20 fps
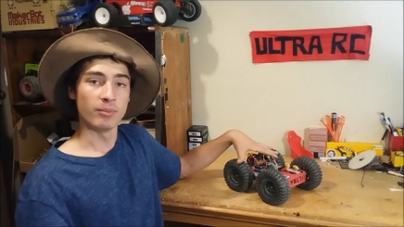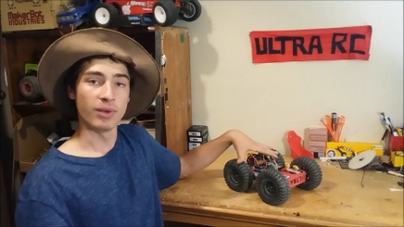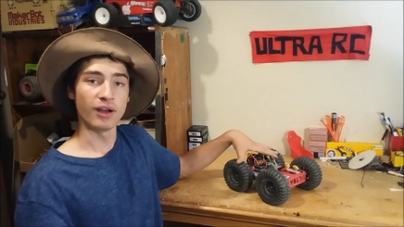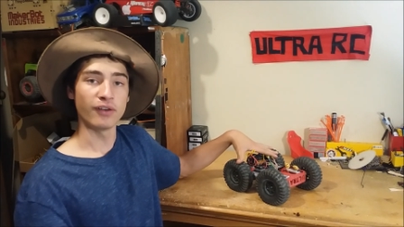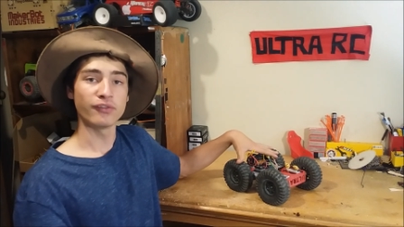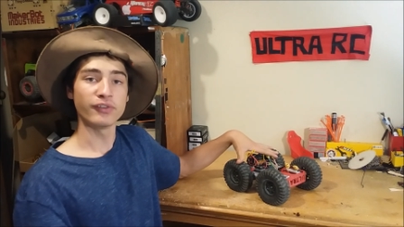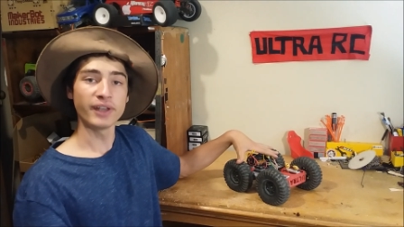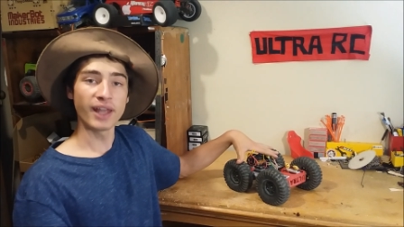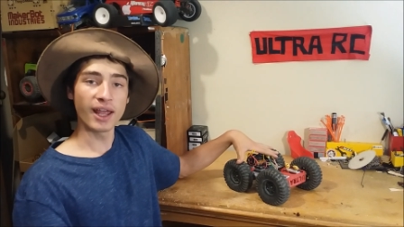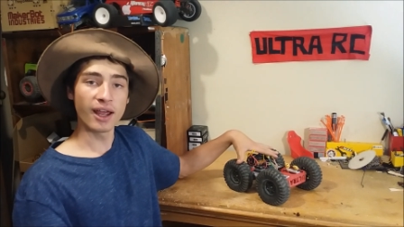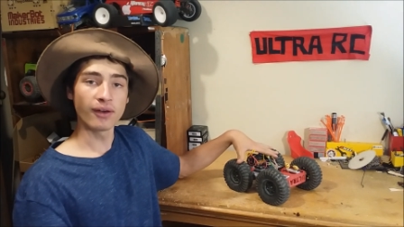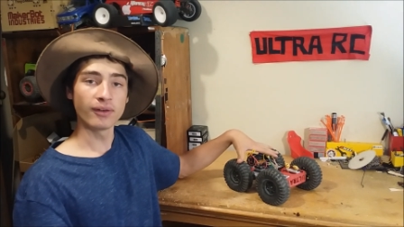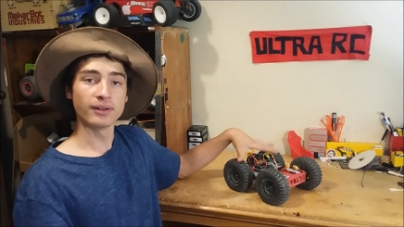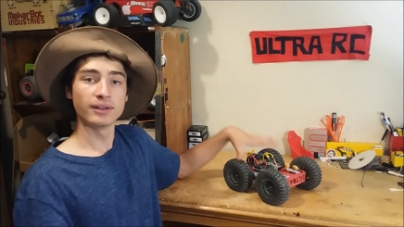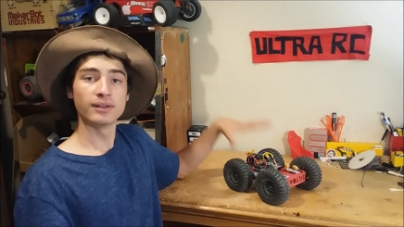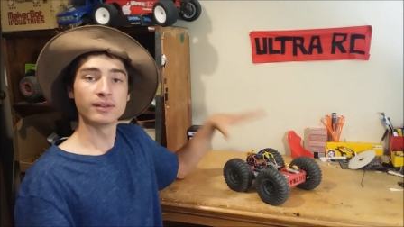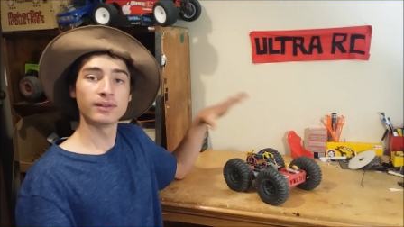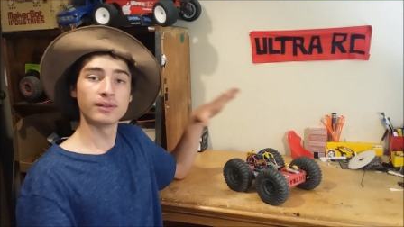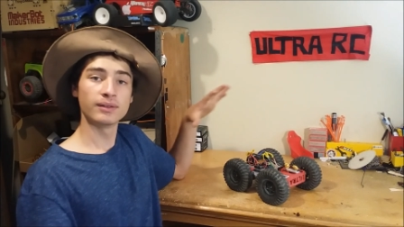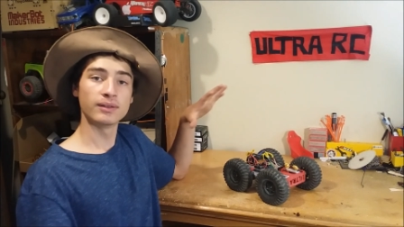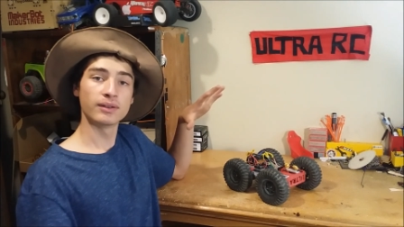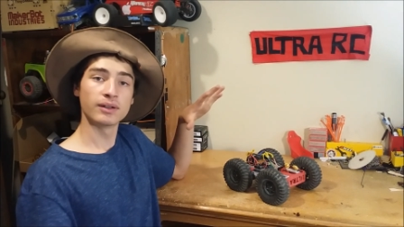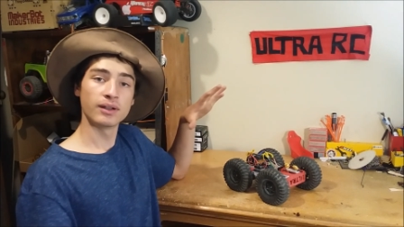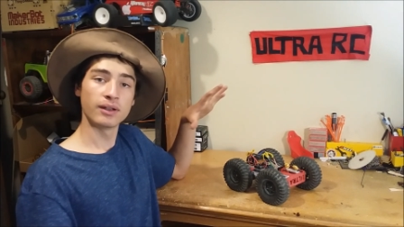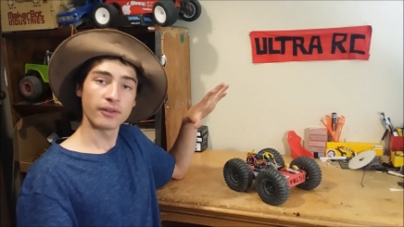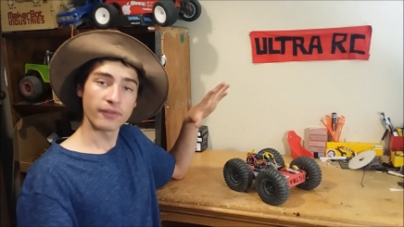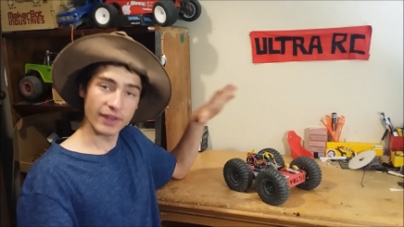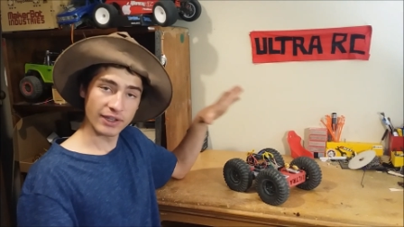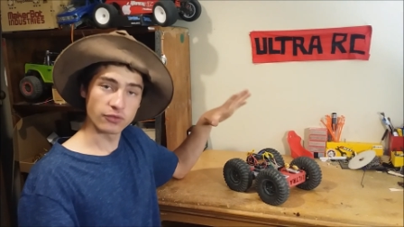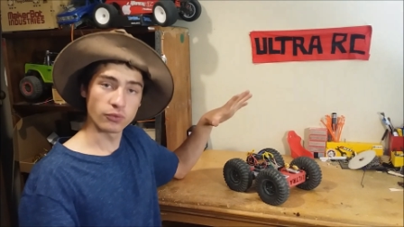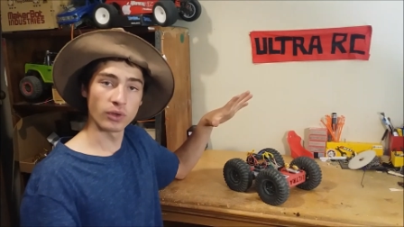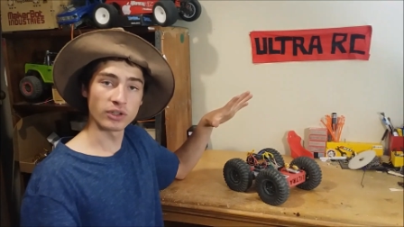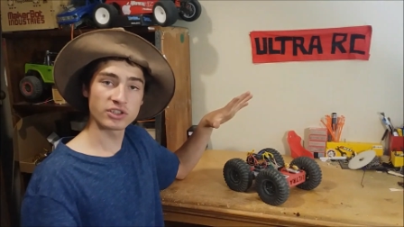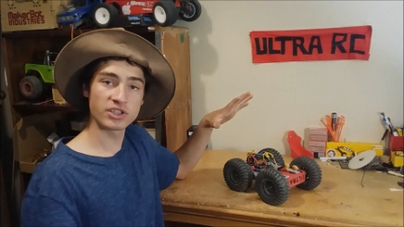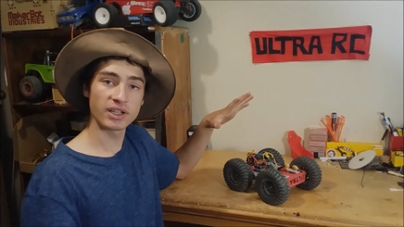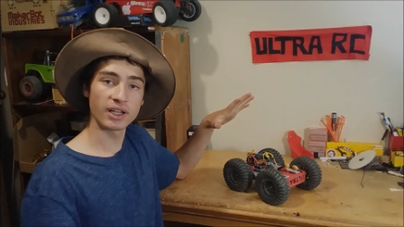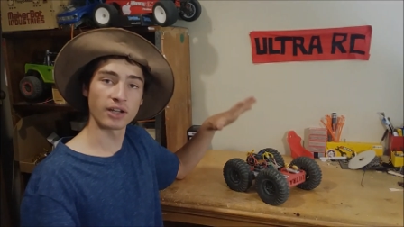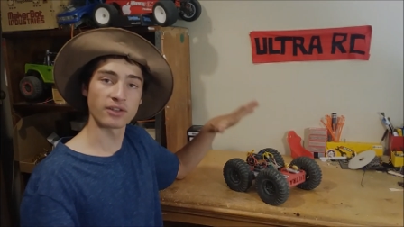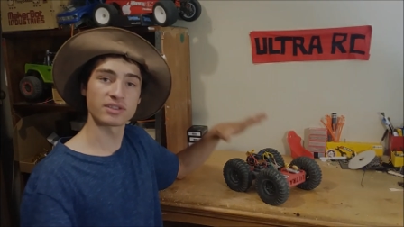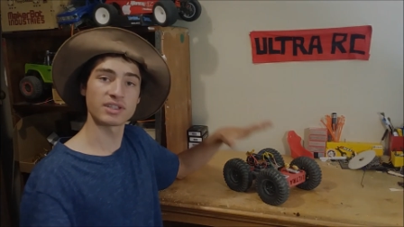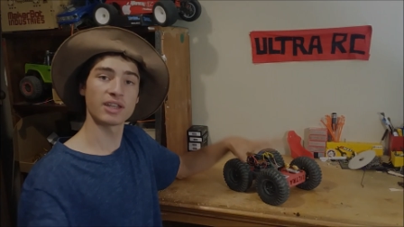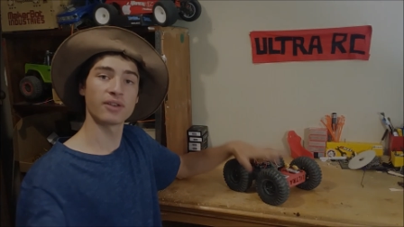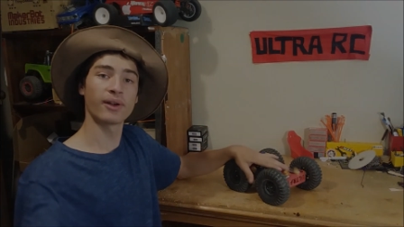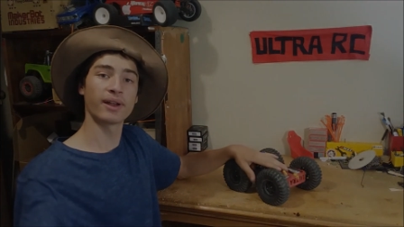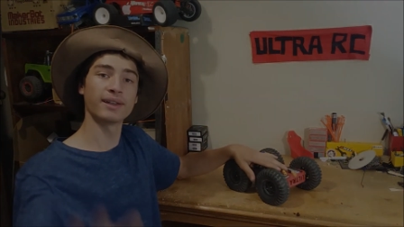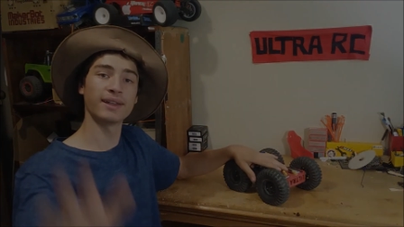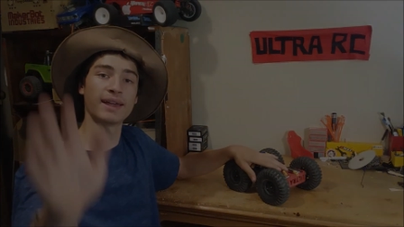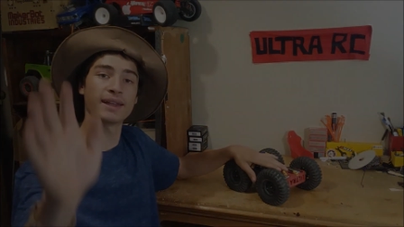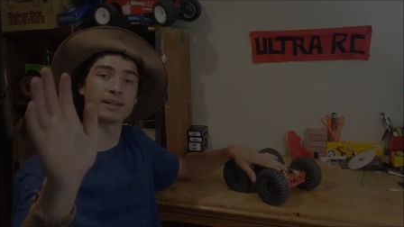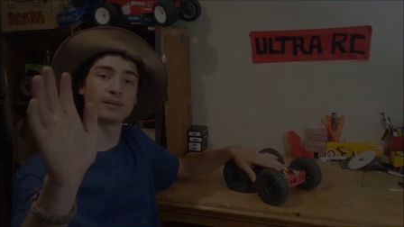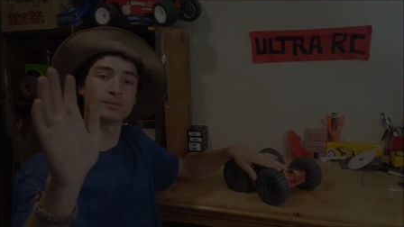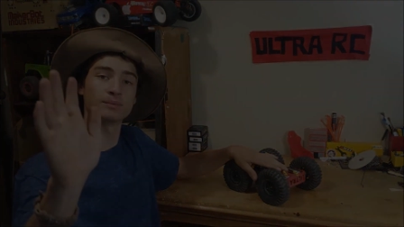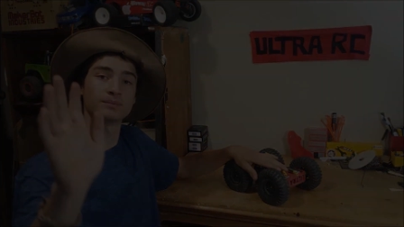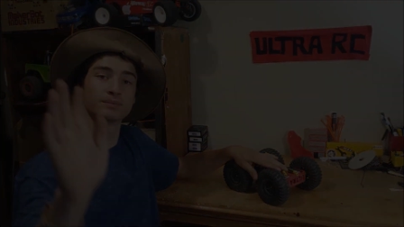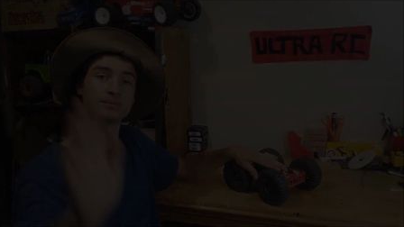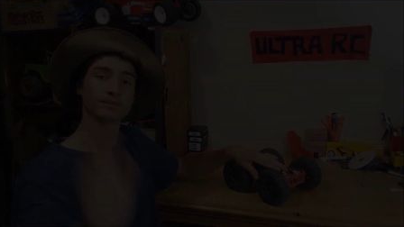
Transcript: But for now, thanks for watching and I'll see you around later.